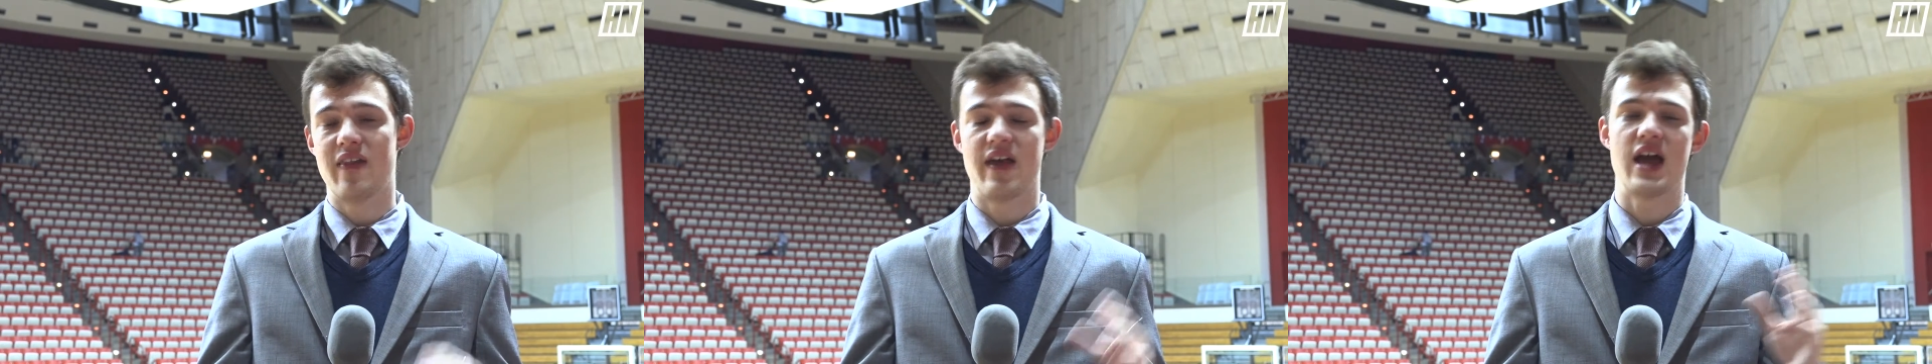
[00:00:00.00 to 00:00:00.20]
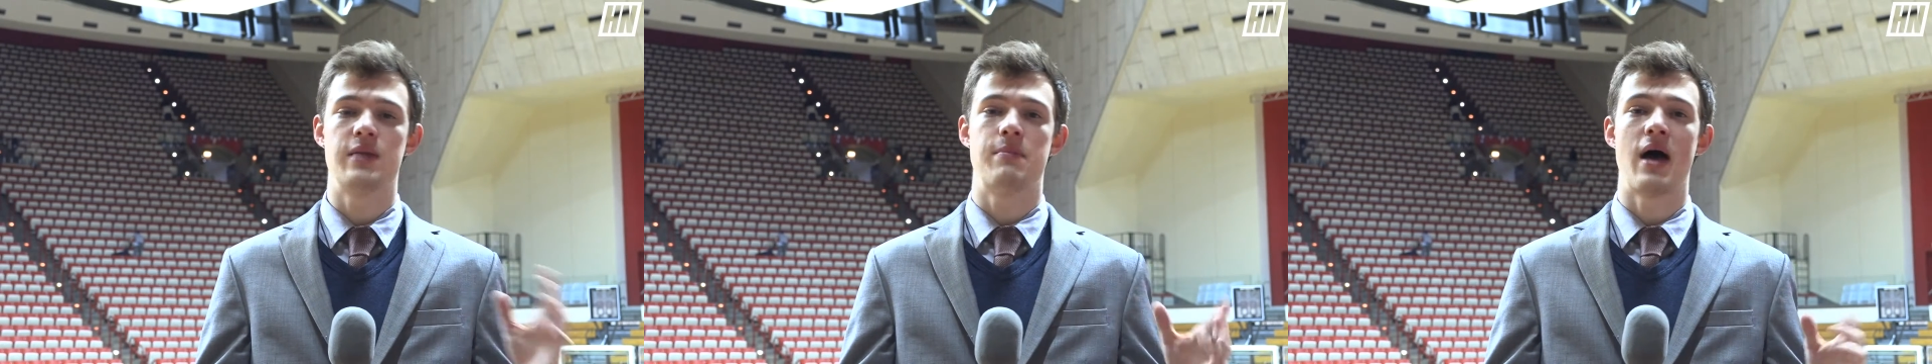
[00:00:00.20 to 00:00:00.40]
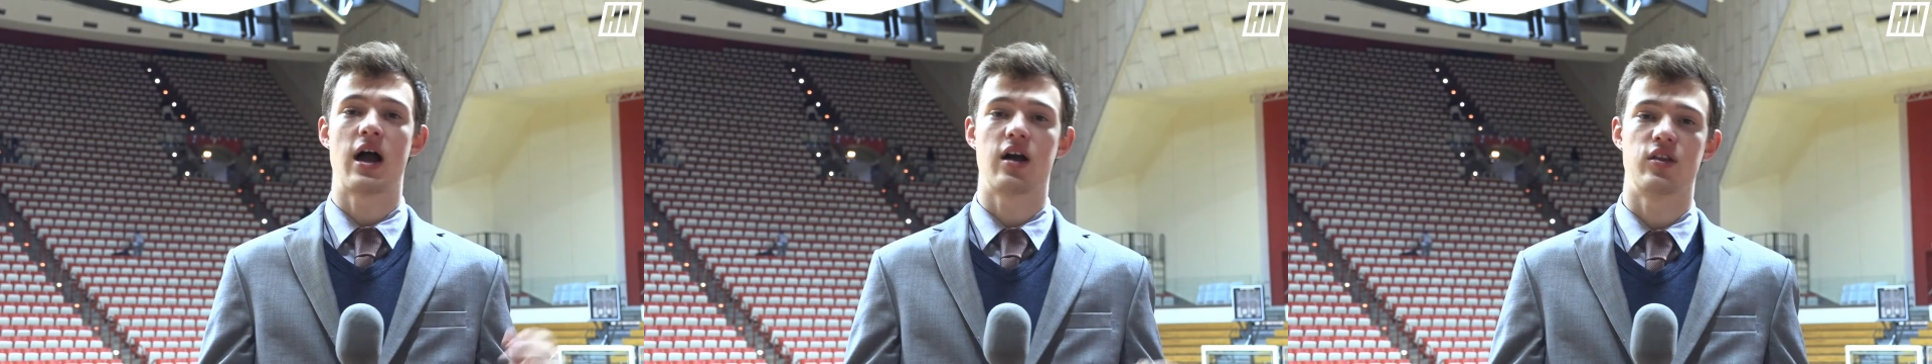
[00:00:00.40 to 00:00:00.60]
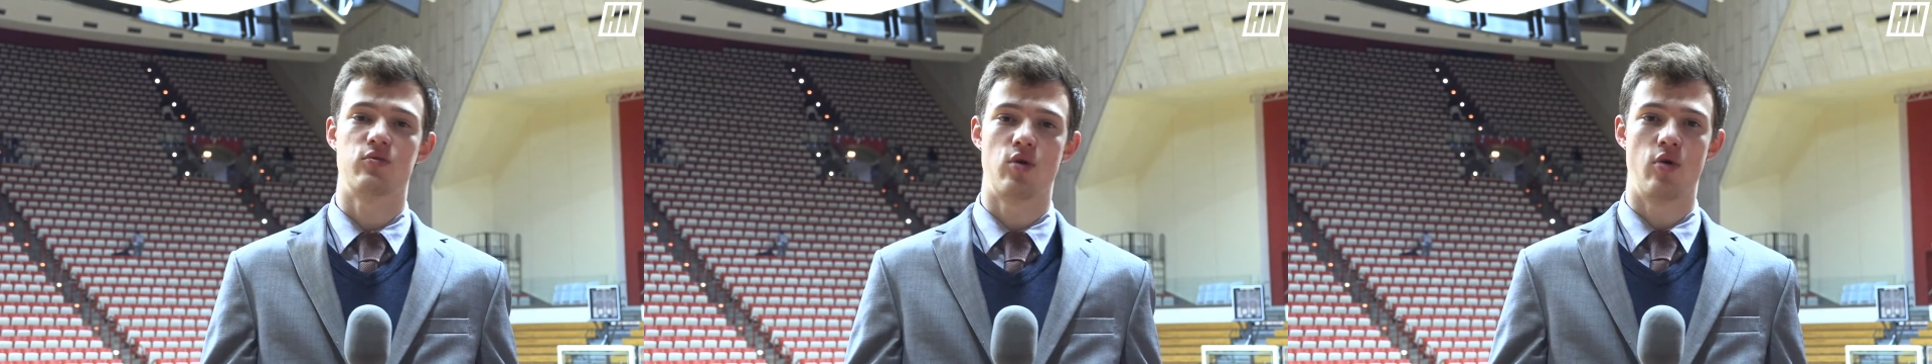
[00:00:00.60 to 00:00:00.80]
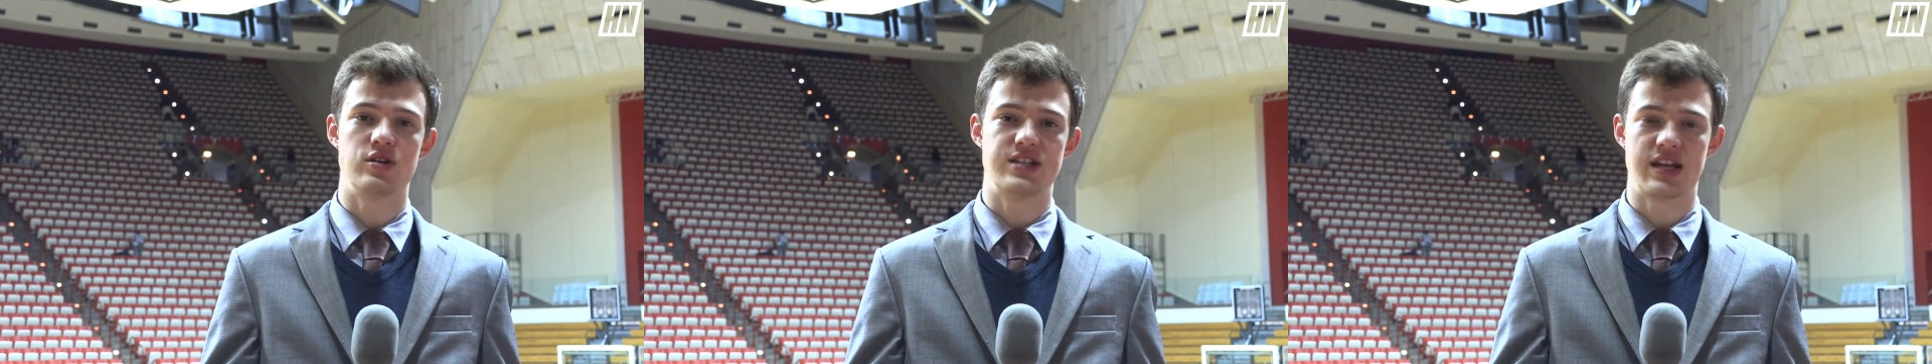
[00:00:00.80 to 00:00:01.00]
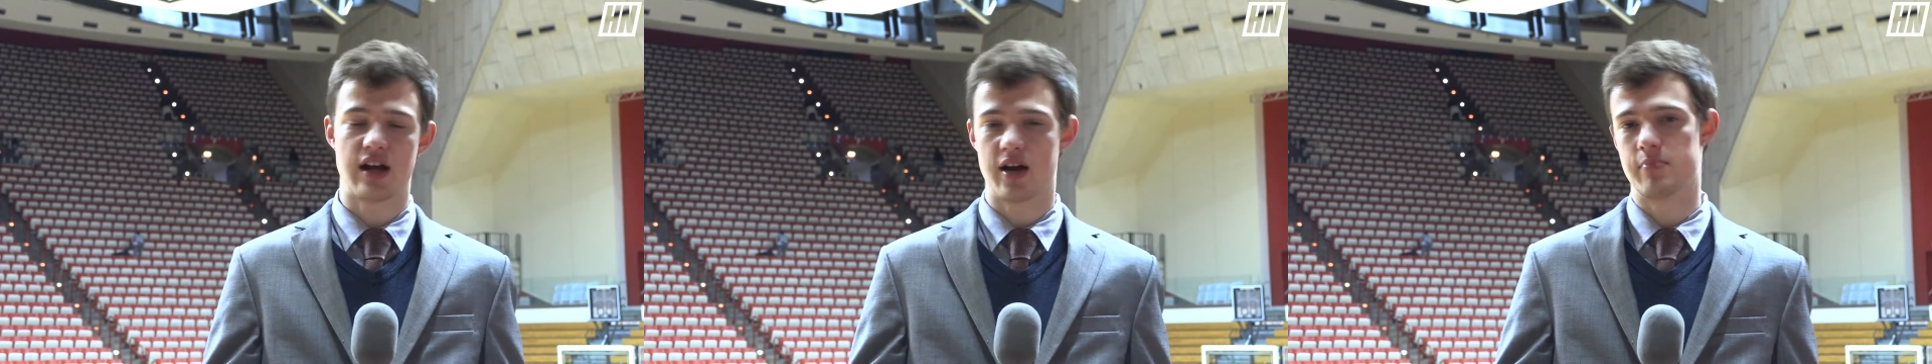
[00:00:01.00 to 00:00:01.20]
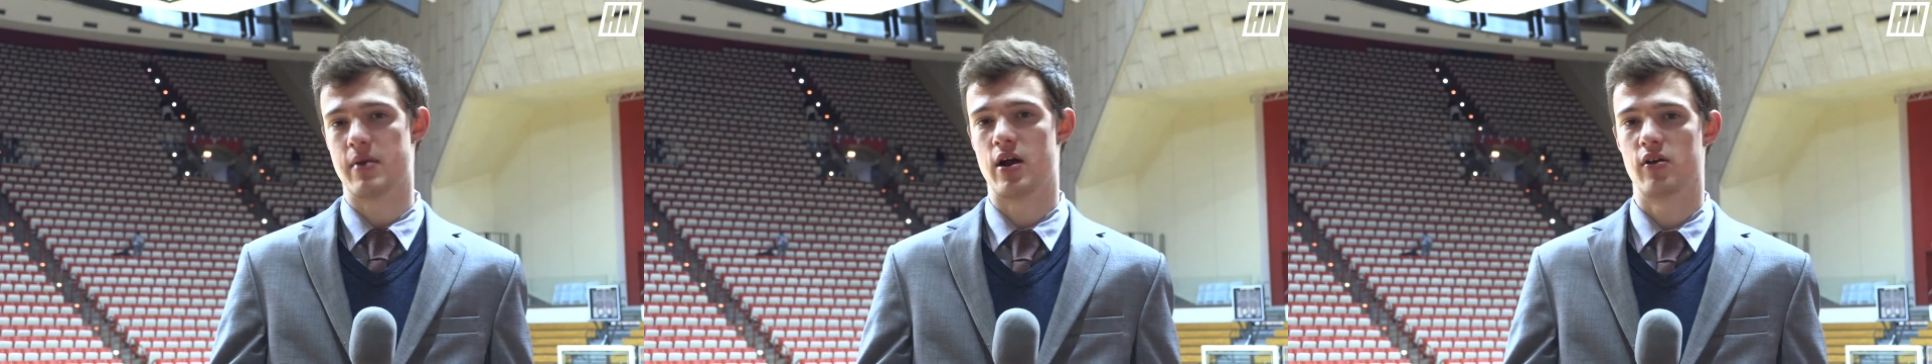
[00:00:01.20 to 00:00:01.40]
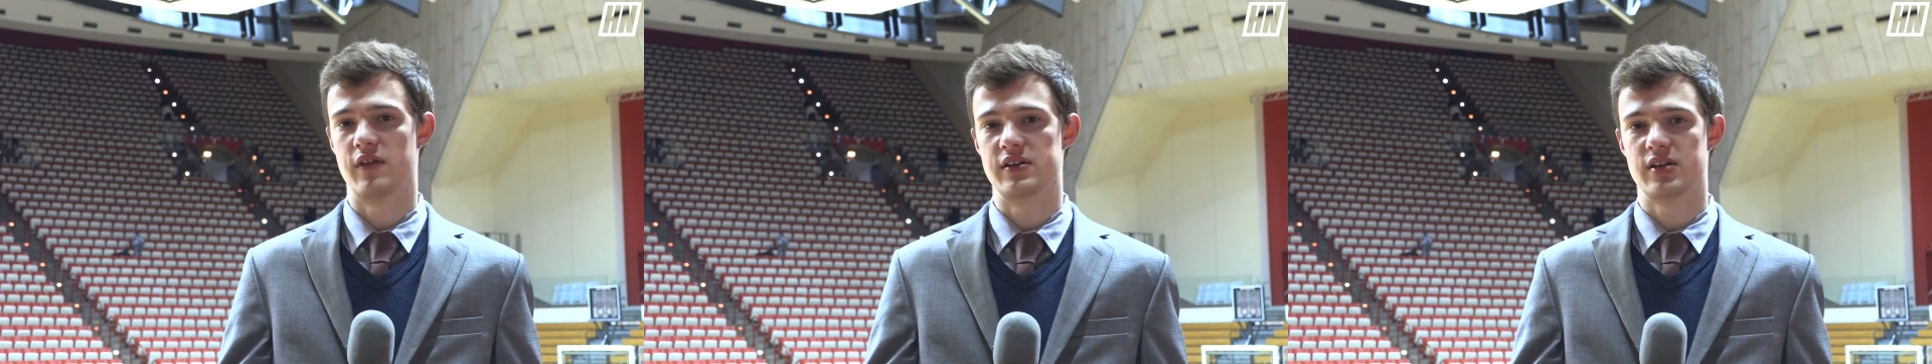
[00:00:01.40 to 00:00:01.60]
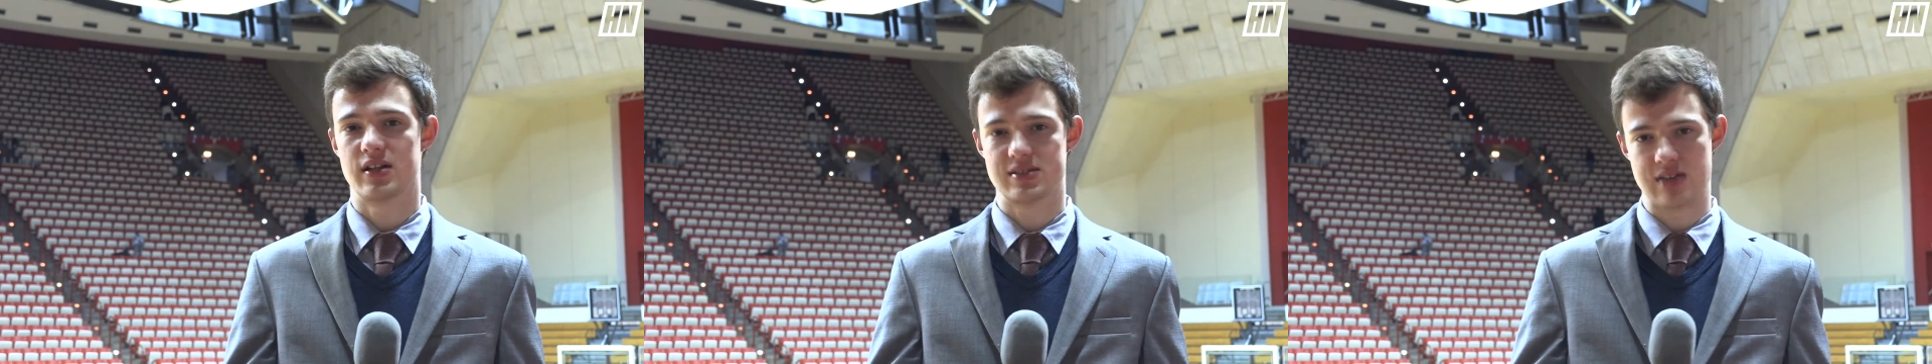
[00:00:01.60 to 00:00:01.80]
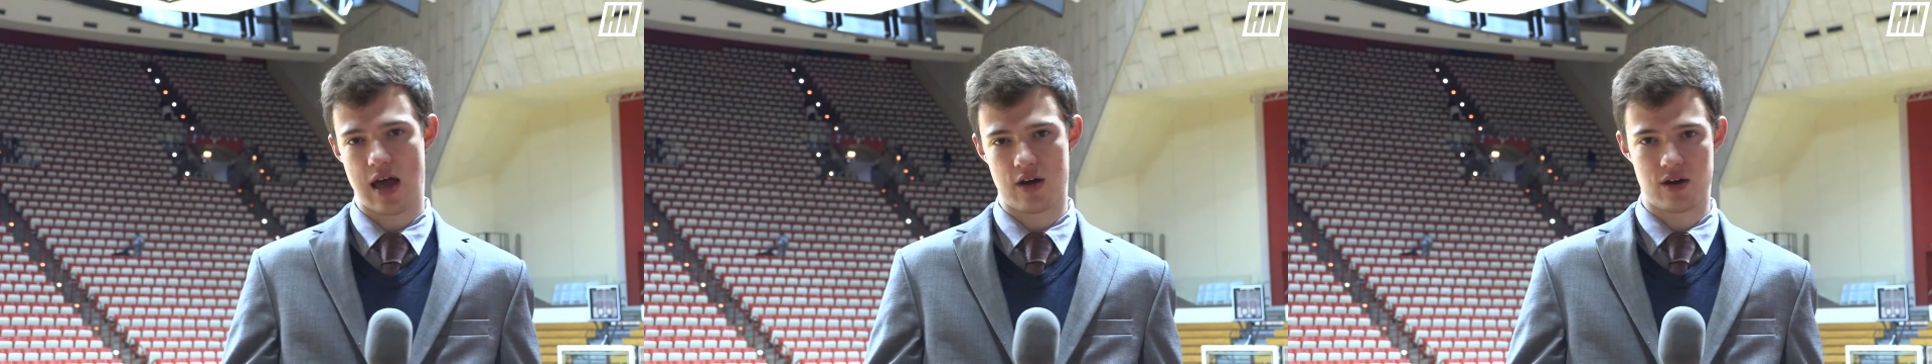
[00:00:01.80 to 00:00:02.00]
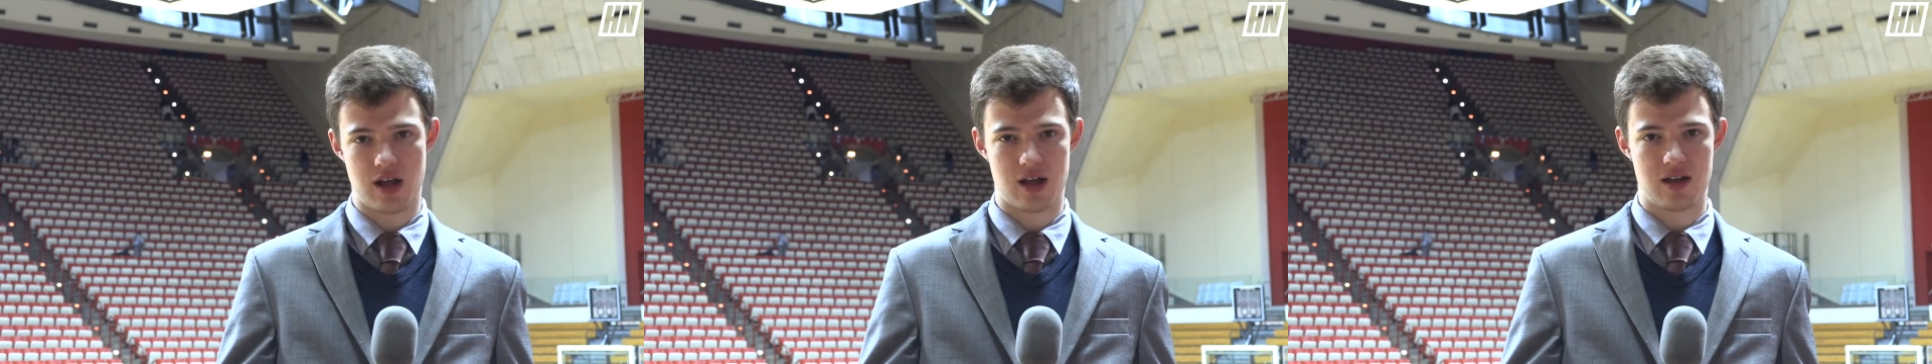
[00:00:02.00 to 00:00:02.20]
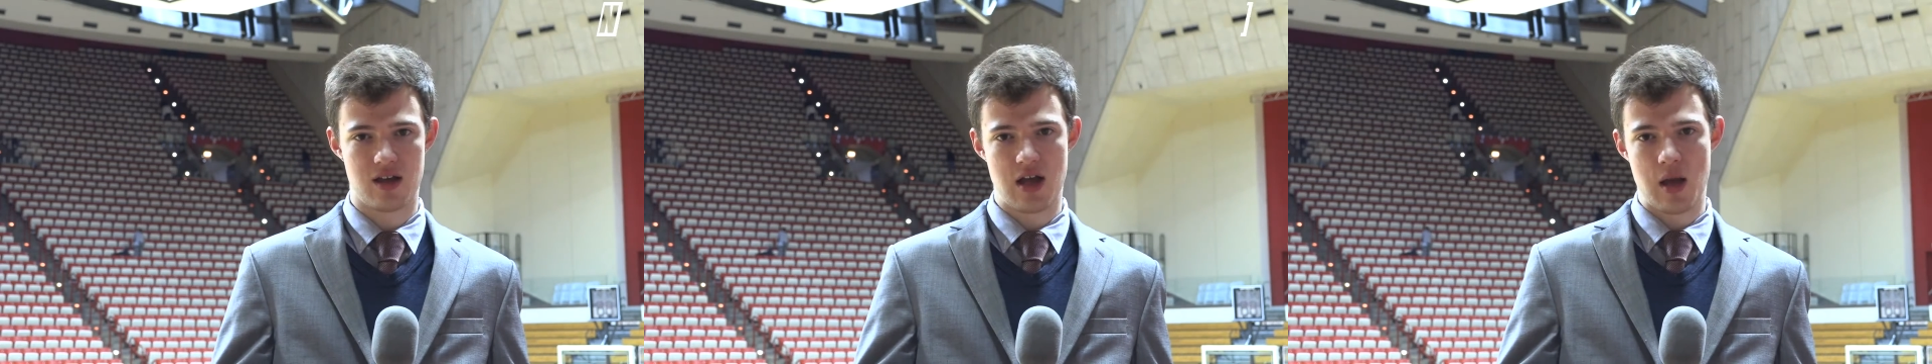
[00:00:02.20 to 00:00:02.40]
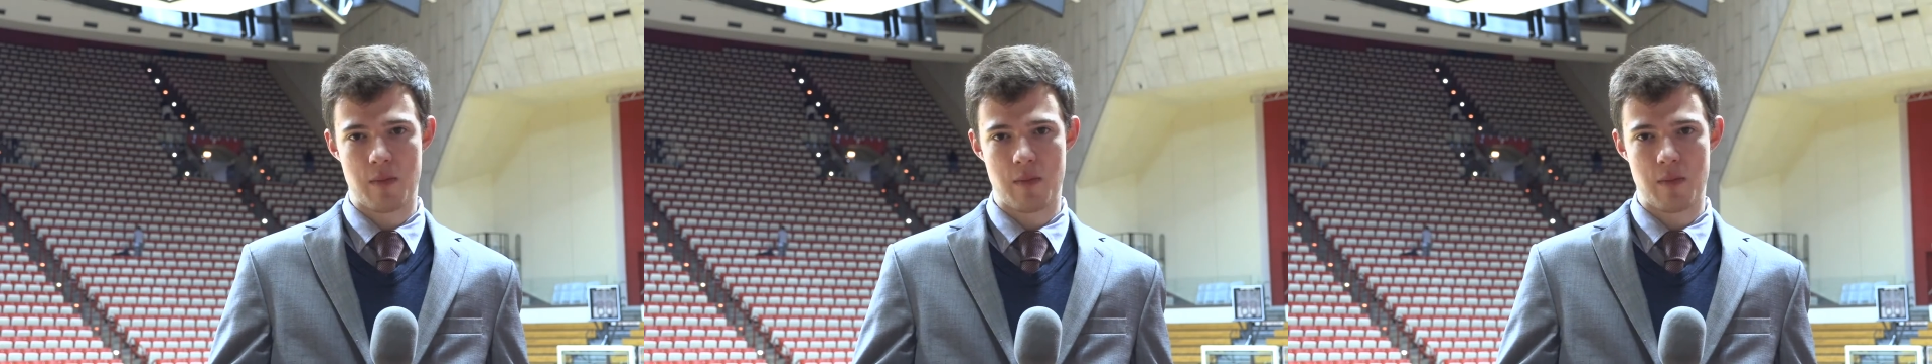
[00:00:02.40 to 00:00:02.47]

they head back on the road to take on Maryland on Saturday.